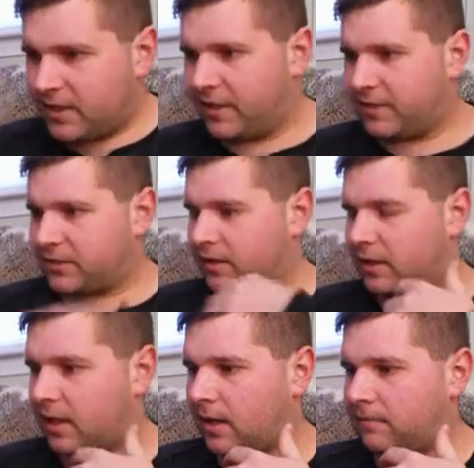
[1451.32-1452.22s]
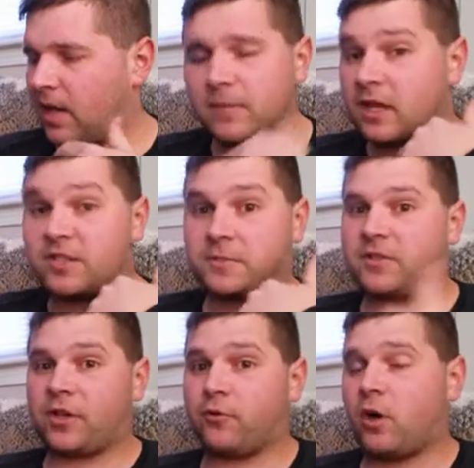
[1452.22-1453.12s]
Because, not just
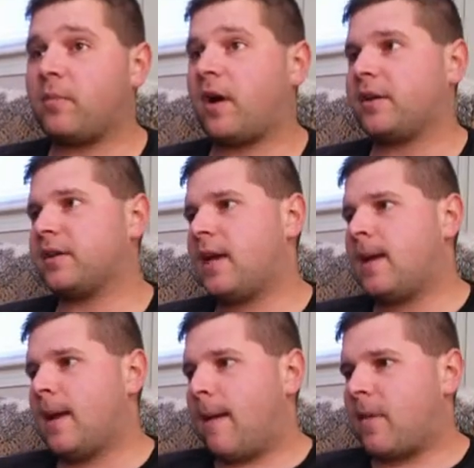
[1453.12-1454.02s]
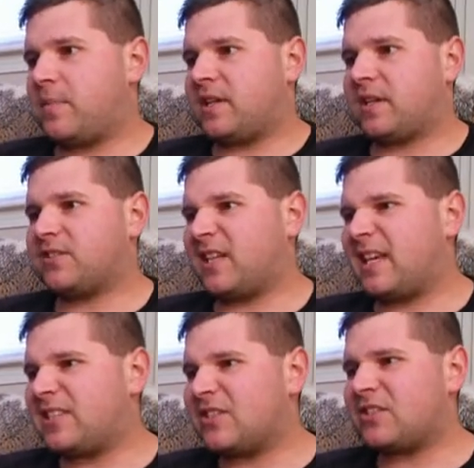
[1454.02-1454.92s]
because I grew up on it, but because
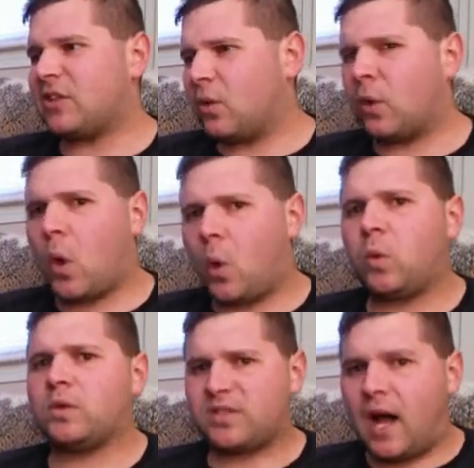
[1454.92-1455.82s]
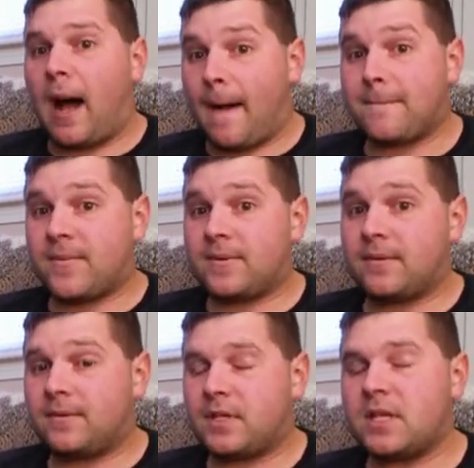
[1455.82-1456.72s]
it still holds up.
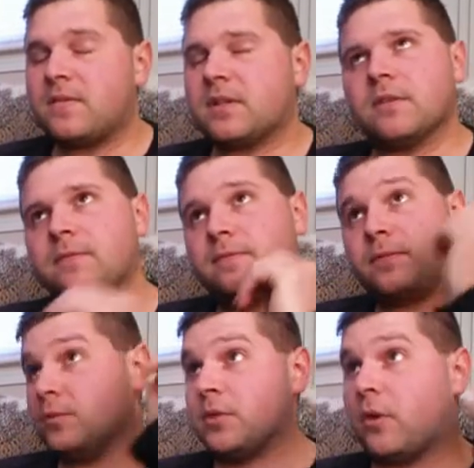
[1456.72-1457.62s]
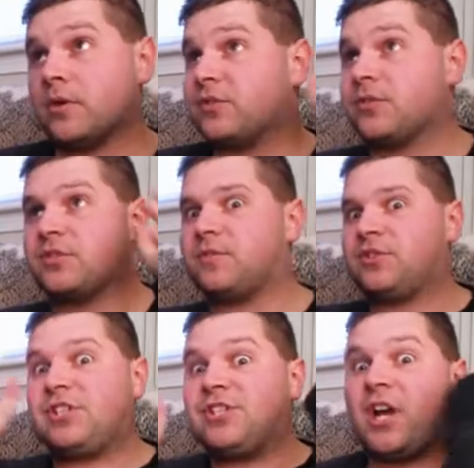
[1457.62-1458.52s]
Even if you notice there's some
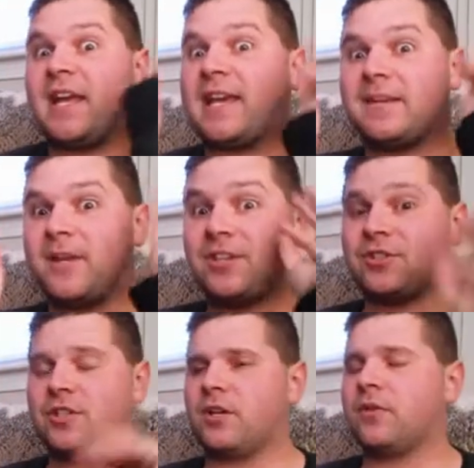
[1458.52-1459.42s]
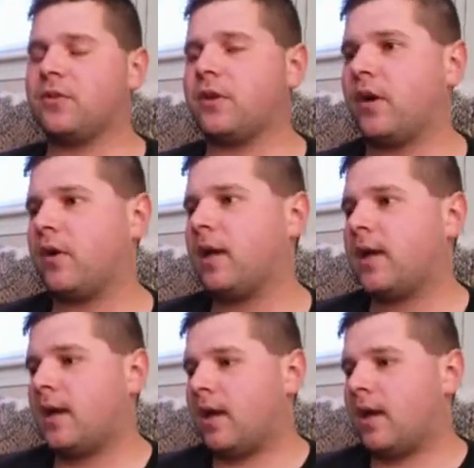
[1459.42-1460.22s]
CGI animation here and there,